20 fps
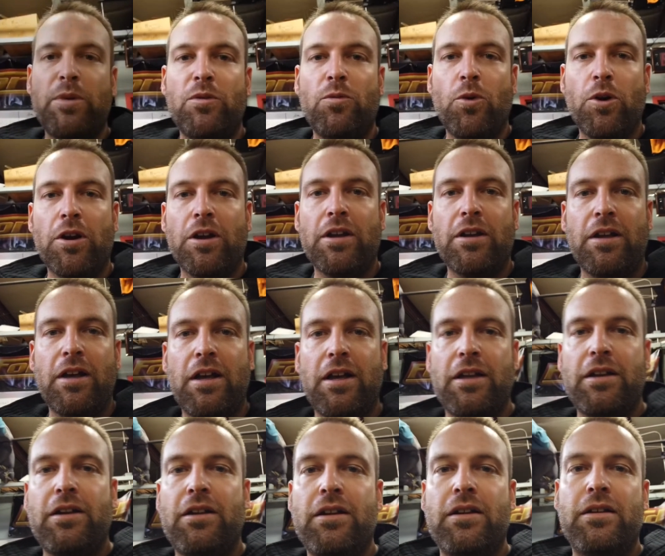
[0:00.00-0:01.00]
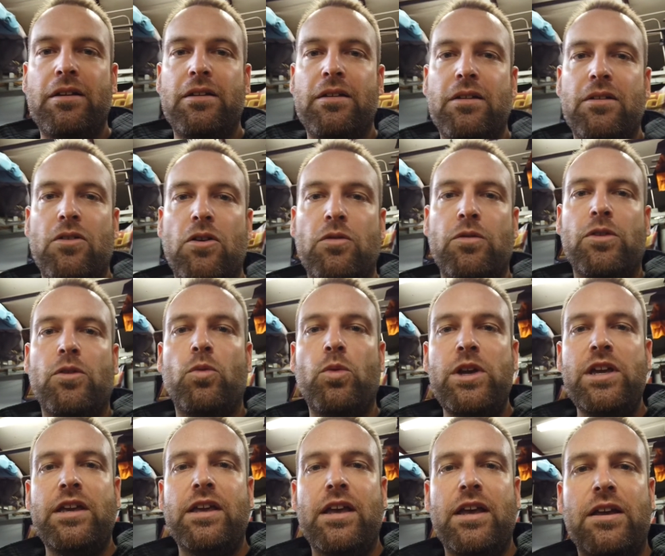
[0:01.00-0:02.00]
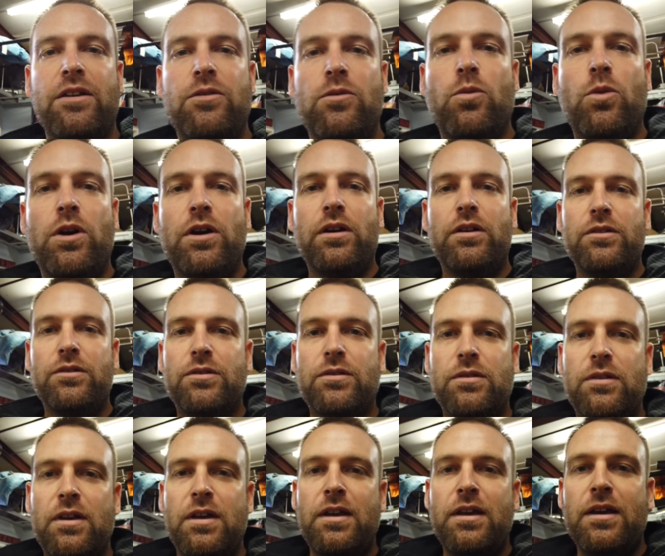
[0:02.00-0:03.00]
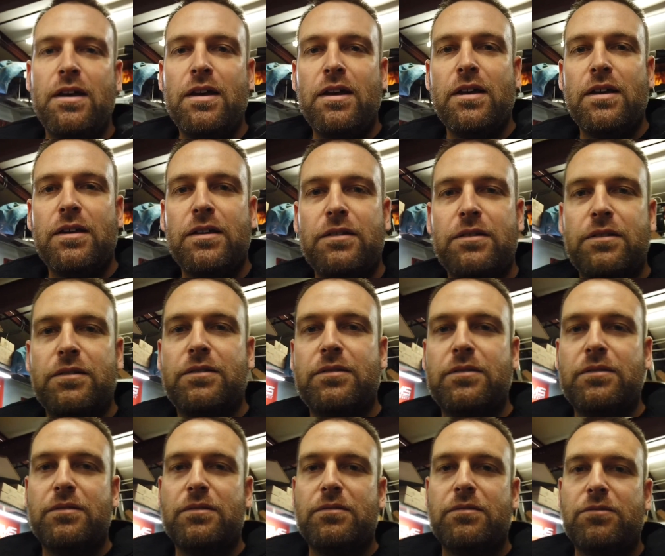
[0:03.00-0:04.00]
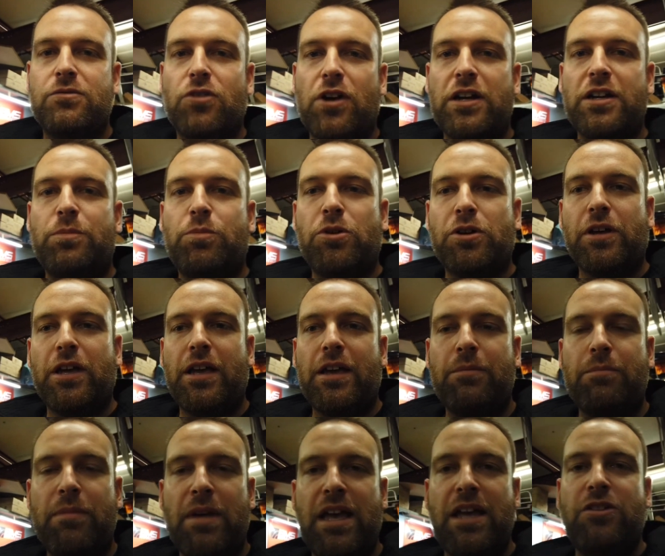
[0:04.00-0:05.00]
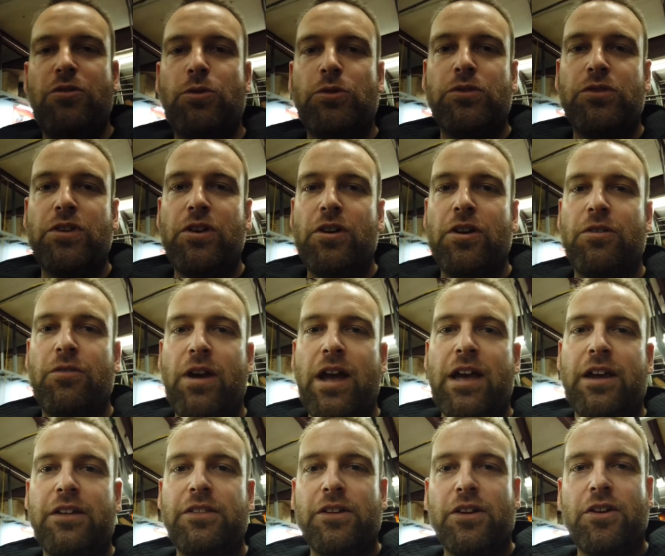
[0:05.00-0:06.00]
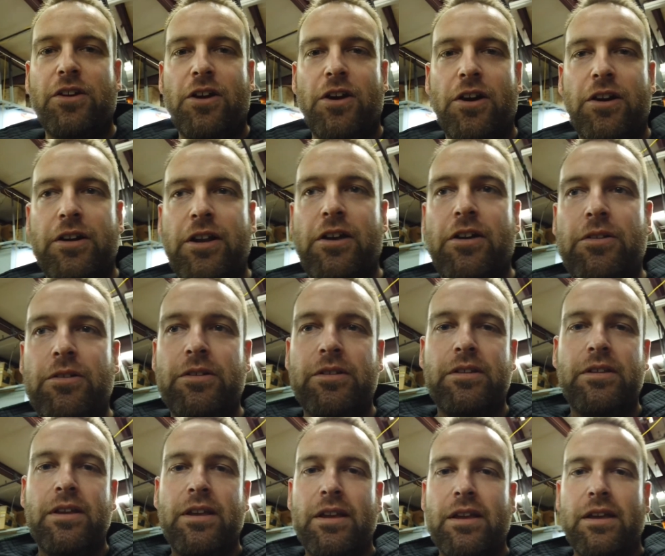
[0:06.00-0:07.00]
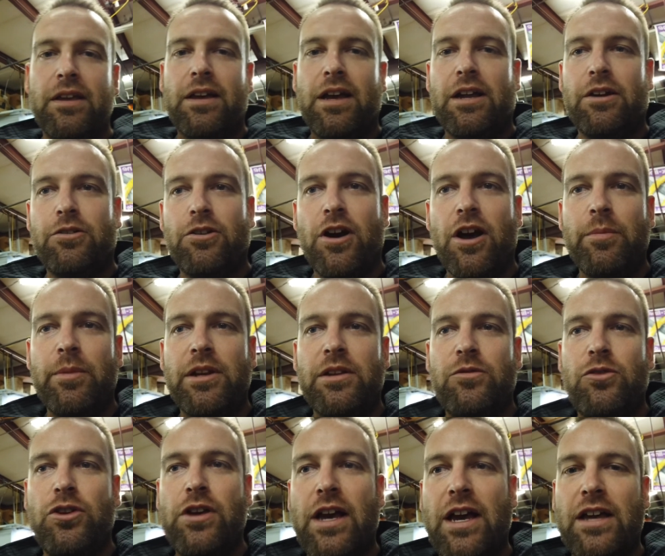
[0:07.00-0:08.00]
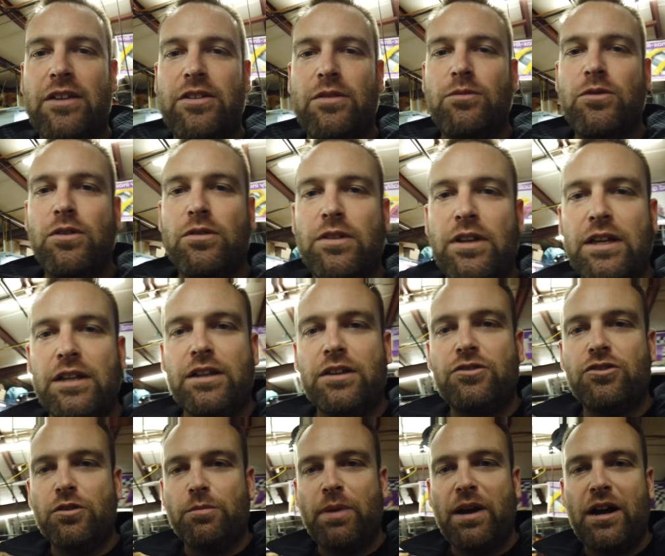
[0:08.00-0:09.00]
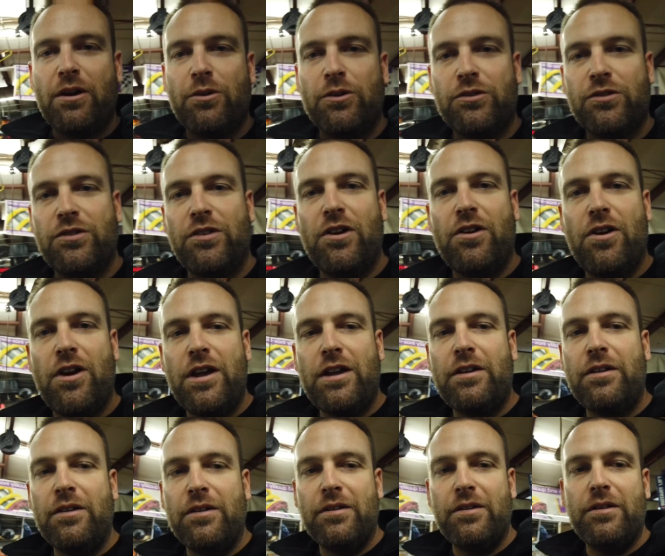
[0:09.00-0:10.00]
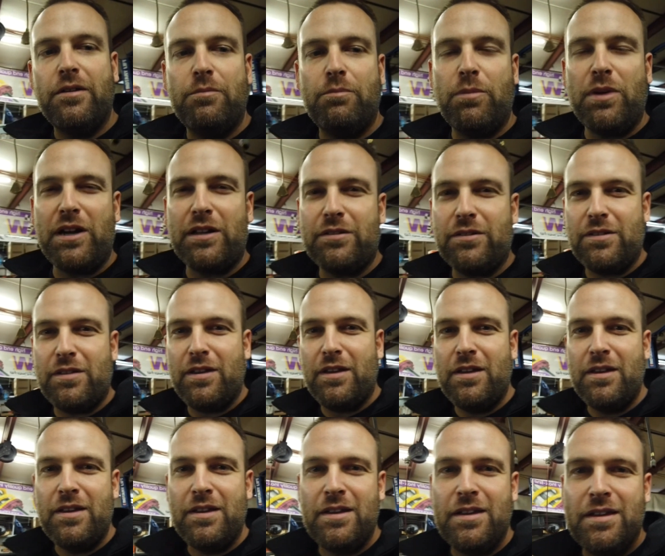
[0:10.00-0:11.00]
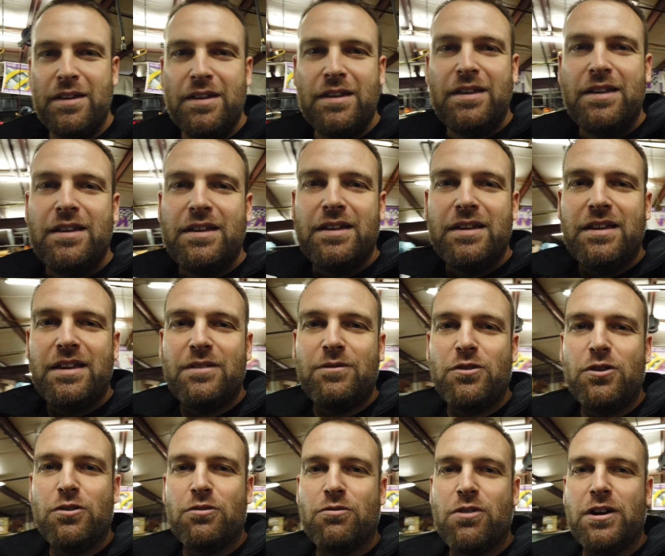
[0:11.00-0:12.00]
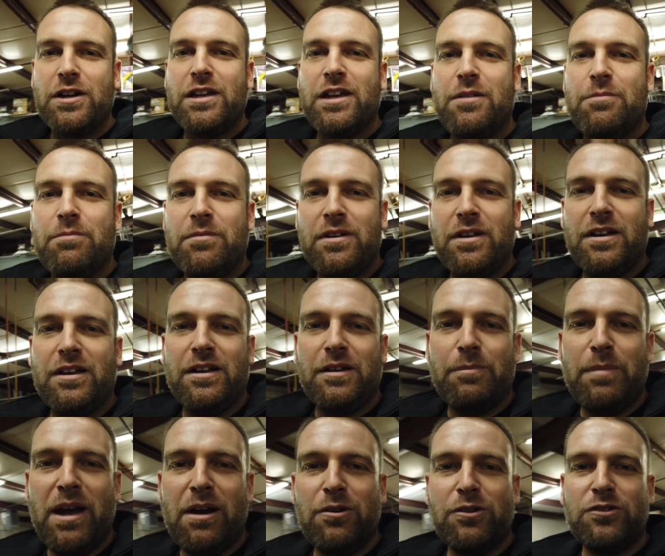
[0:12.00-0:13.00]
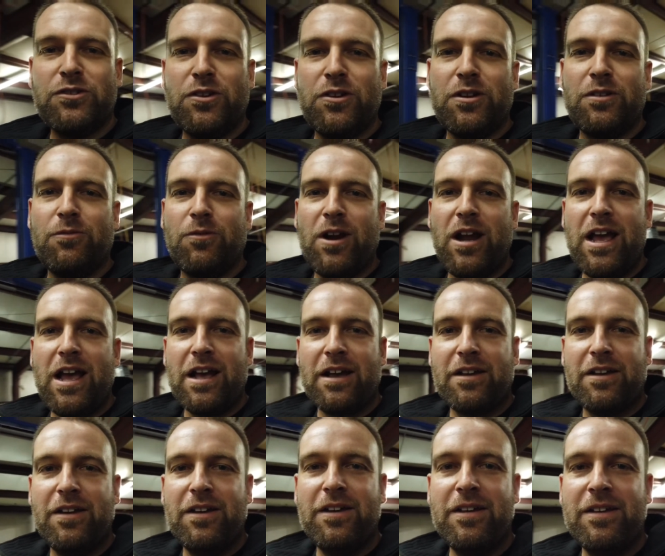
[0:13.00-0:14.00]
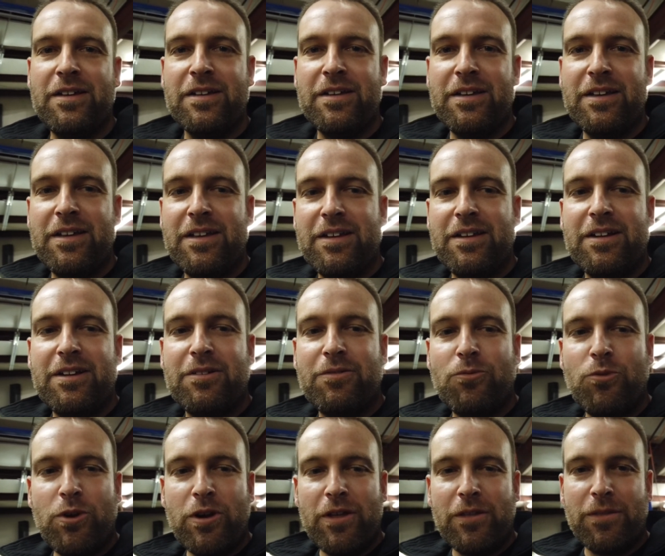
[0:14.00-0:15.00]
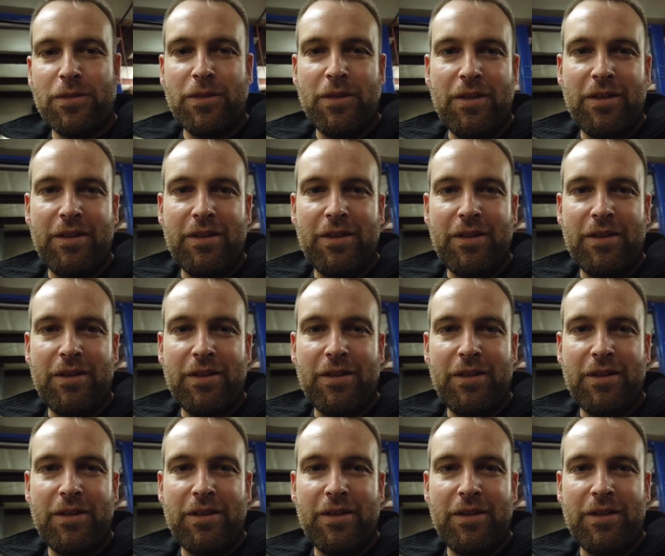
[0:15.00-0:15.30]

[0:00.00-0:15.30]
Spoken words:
been working on over the weekend was trying to put a manual steering rack in the car. Now, I don't know how many of you guys have deleted your power steering, but if you're running a power steering rack with